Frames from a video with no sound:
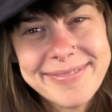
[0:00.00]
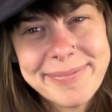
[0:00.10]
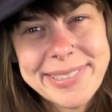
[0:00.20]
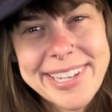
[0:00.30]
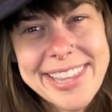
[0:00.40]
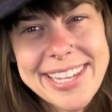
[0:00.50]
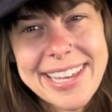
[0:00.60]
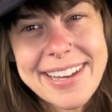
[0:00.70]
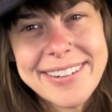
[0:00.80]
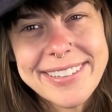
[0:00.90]
Breathing
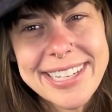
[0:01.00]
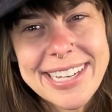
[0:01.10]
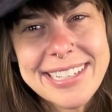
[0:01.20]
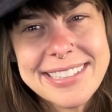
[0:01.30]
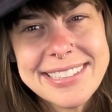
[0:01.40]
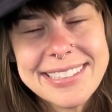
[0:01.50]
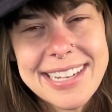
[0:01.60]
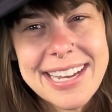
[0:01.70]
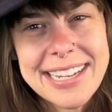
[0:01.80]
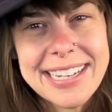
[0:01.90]
out, yes,
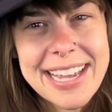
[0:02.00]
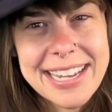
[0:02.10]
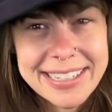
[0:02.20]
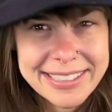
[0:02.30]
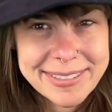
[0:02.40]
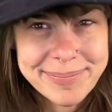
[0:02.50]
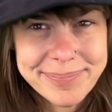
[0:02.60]
I am.